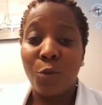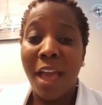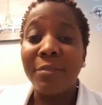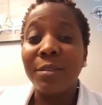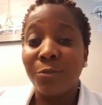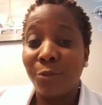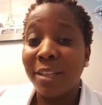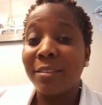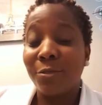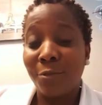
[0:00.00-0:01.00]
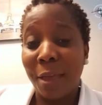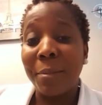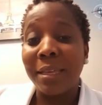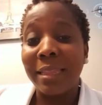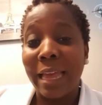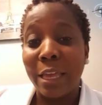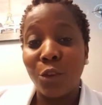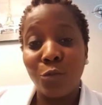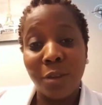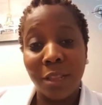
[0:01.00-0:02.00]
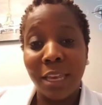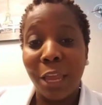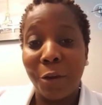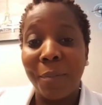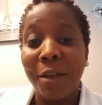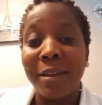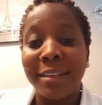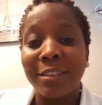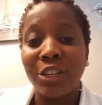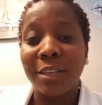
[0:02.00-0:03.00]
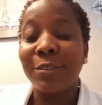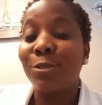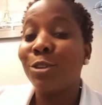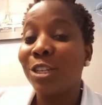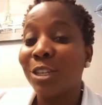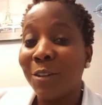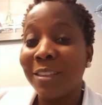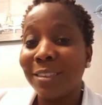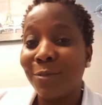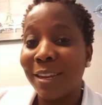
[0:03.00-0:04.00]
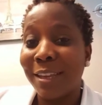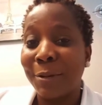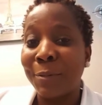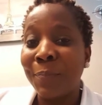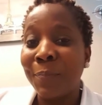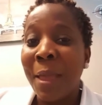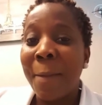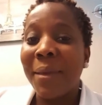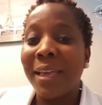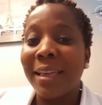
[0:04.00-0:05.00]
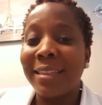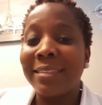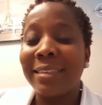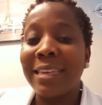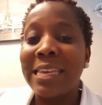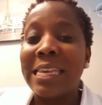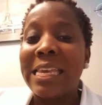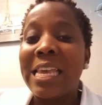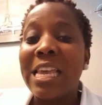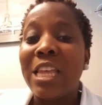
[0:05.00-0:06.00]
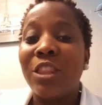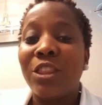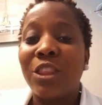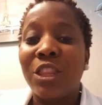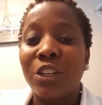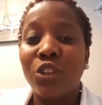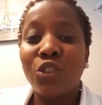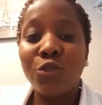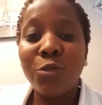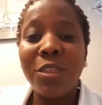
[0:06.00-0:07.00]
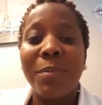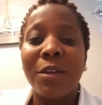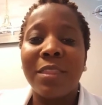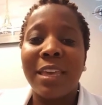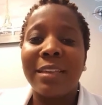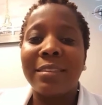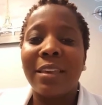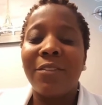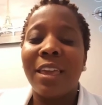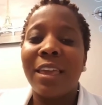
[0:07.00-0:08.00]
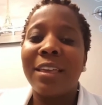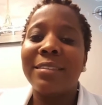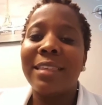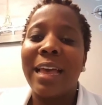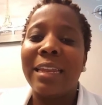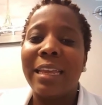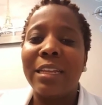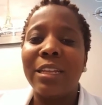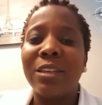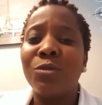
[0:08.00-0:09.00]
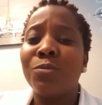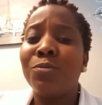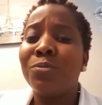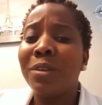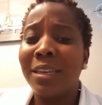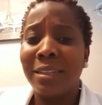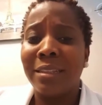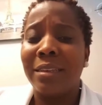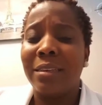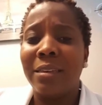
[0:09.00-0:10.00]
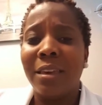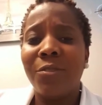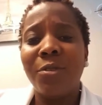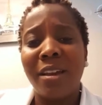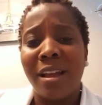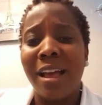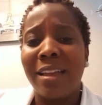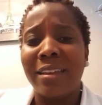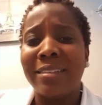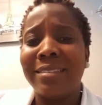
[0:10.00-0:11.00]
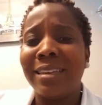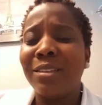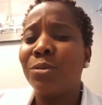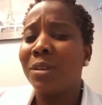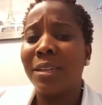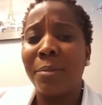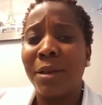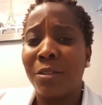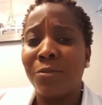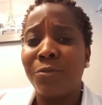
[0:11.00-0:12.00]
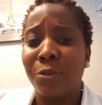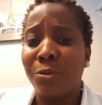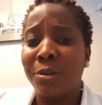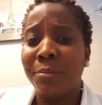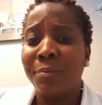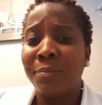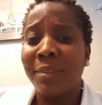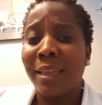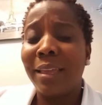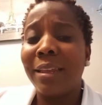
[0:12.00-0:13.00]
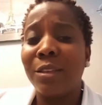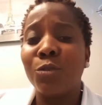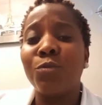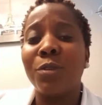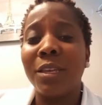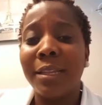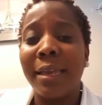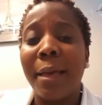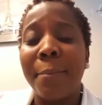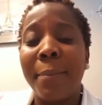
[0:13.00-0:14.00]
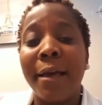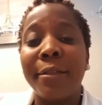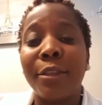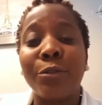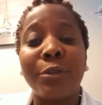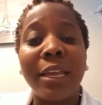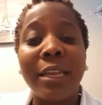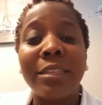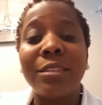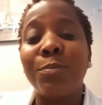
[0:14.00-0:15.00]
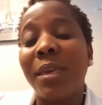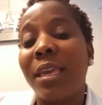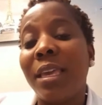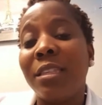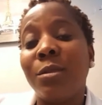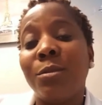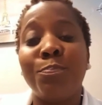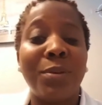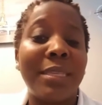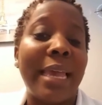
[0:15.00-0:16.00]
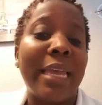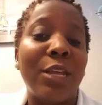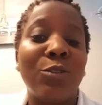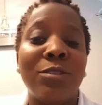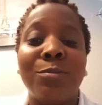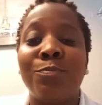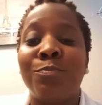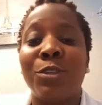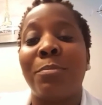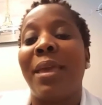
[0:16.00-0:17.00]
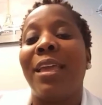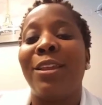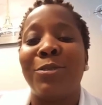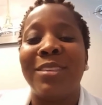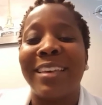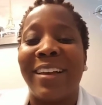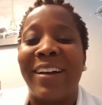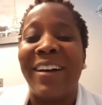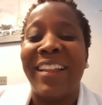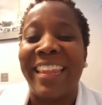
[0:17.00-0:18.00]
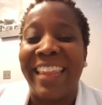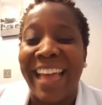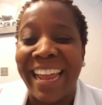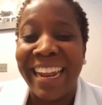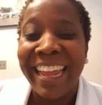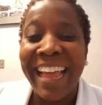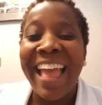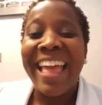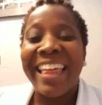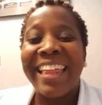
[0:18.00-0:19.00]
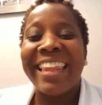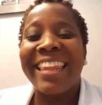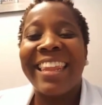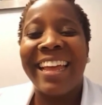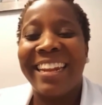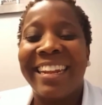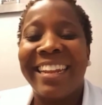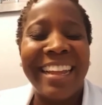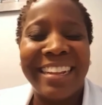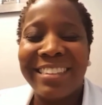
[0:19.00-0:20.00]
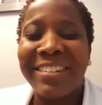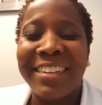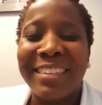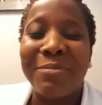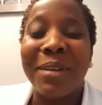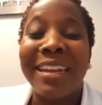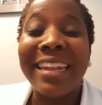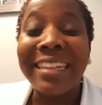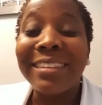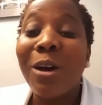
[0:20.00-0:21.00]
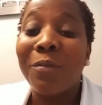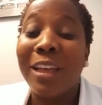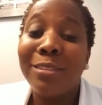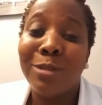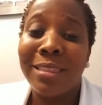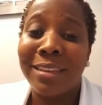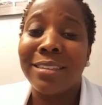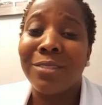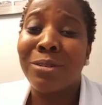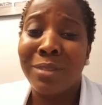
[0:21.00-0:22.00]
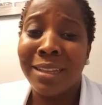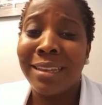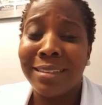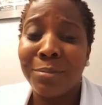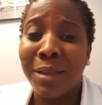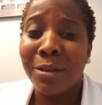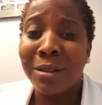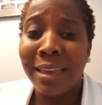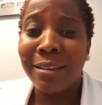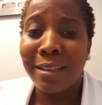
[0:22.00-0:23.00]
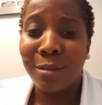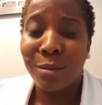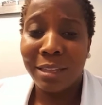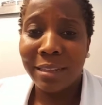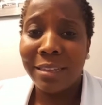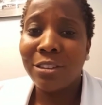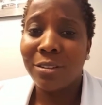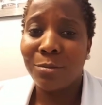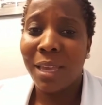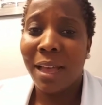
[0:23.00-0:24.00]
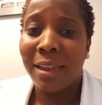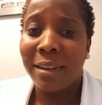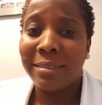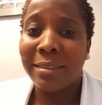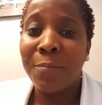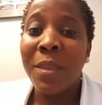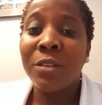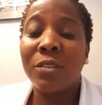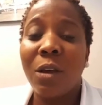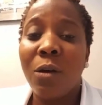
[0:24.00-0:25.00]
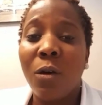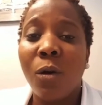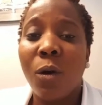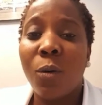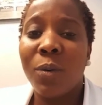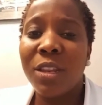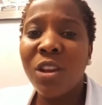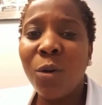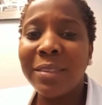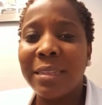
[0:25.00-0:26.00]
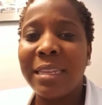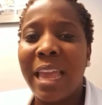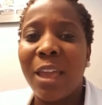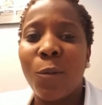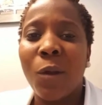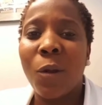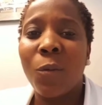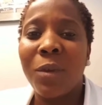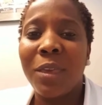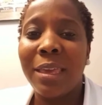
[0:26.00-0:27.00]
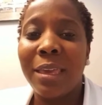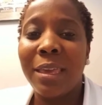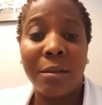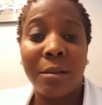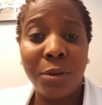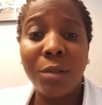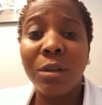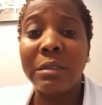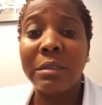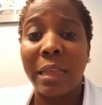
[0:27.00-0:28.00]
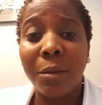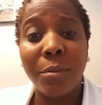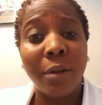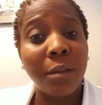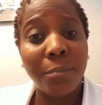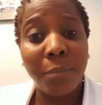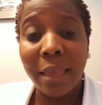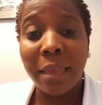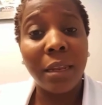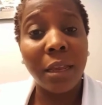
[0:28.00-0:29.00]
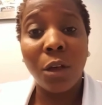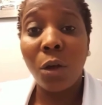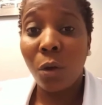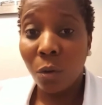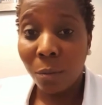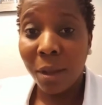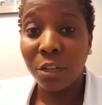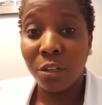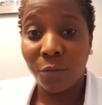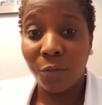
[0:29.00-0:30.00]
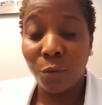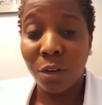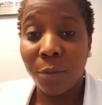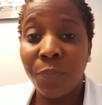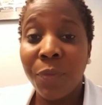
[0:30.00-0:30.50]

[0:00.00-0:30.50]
you have some friends and family that you really care about, I suggest you share this video, because the truth about Thanksgiving is that it is really, if we're honest, it's really about the food. It is really about the greens, beans, potatoes, tomatoes, all of that. That is crazy, but that's what Thanksgiving really is about. Let's just be honest. So we know it's a day where we pretty much celebrate by eating a whole bunch of food.